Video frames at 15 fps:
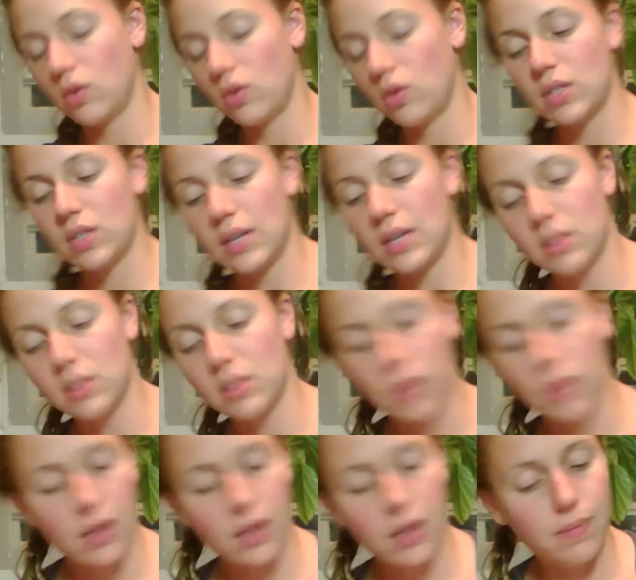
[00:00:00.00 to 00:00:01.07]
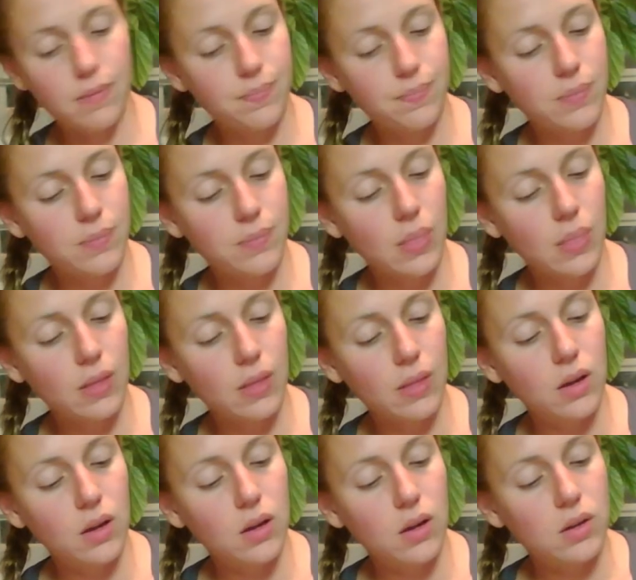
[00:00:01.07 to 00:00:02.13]
Notice has to be.
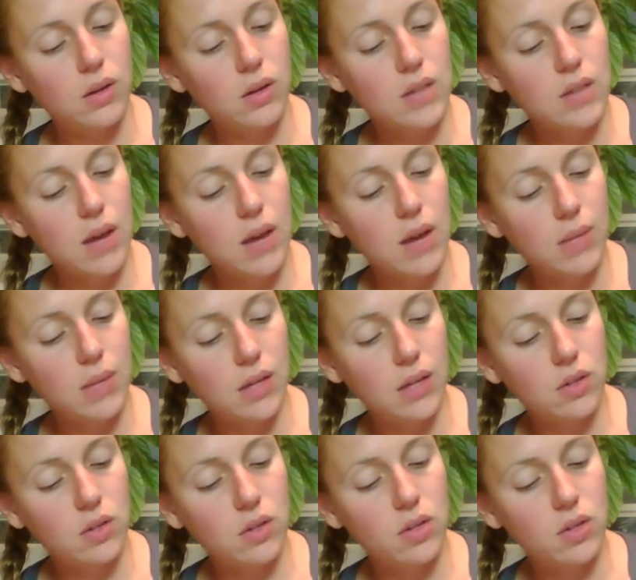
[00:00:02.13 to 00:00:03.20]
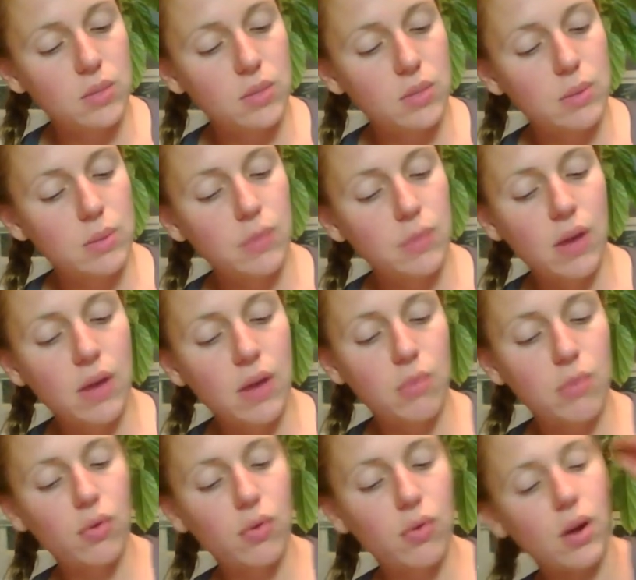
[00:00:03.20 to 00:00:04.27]
Timing. The notice must be
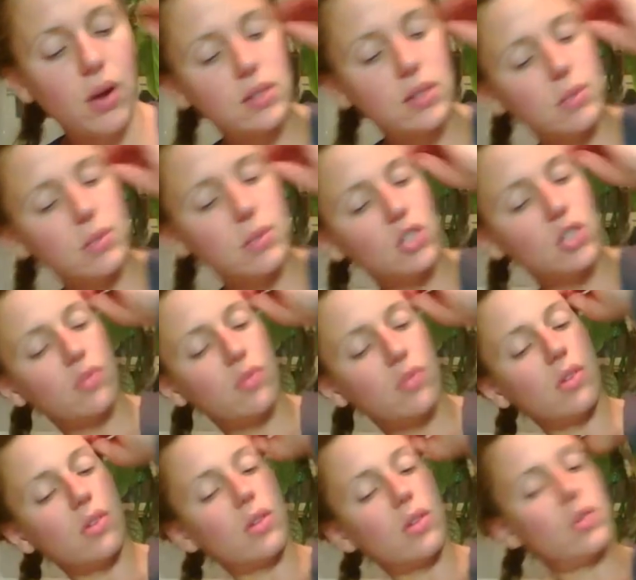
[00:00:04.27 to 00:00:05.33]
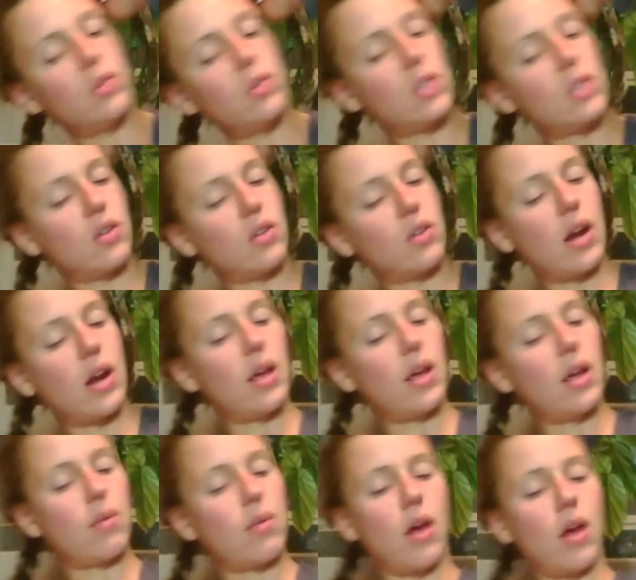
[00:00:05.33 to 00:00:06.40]
provided before consummation for the closed-in
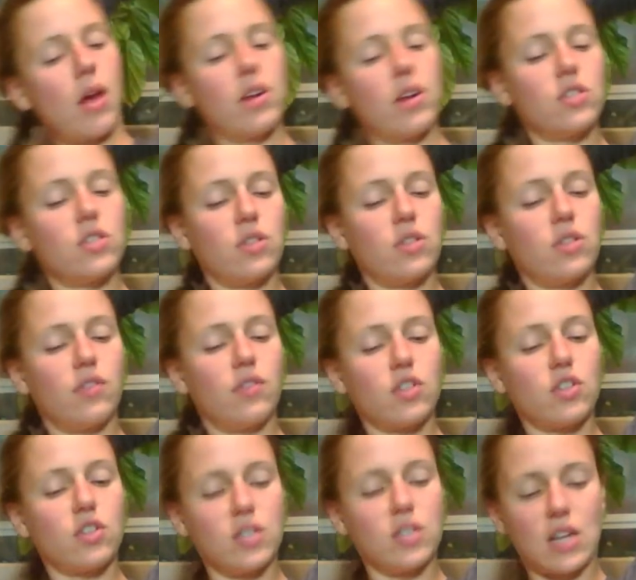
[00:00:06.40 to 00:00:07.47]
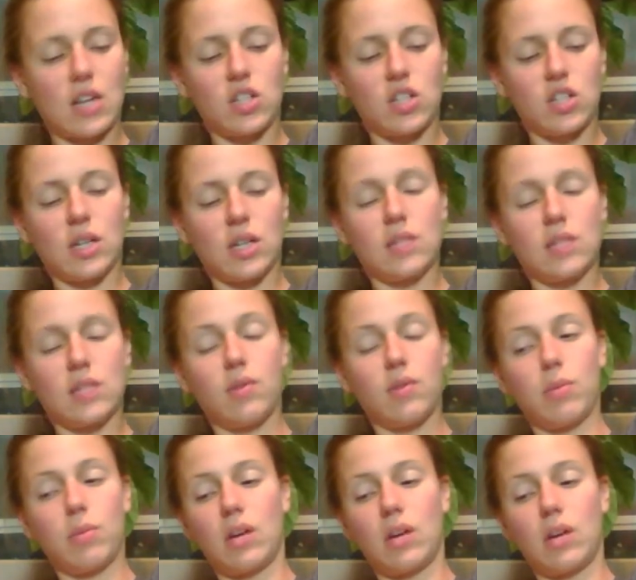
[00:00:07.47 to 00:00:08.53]
credit and prior to the first transaction in case
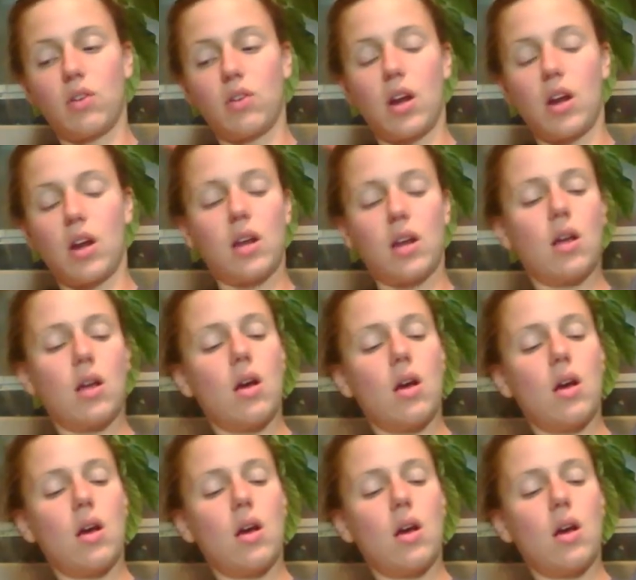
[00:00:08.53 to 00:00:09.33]
there is no credit.